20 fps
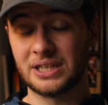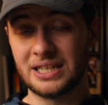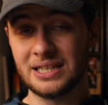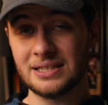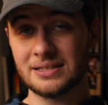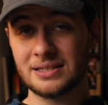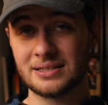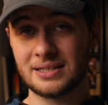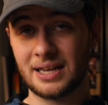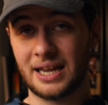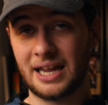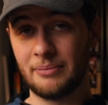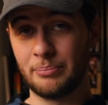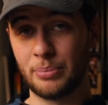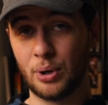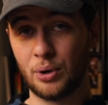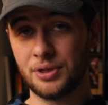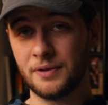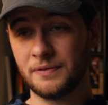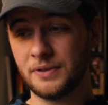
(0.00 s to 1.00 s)
these since I have
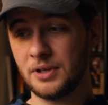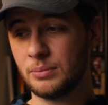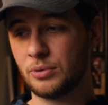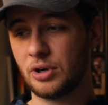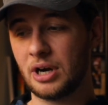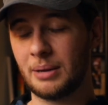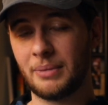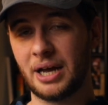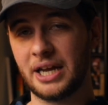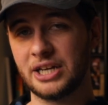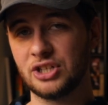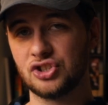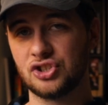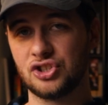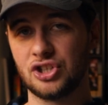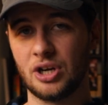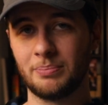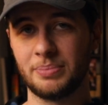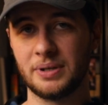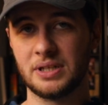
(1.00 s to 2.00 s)
both of them, or I might
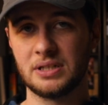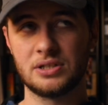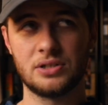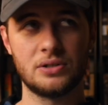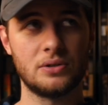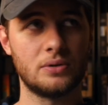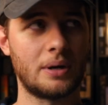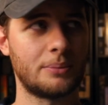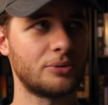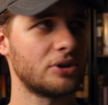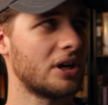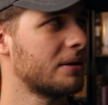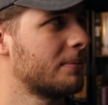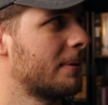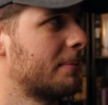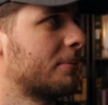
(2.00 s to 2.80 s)
jump into, I'm trying to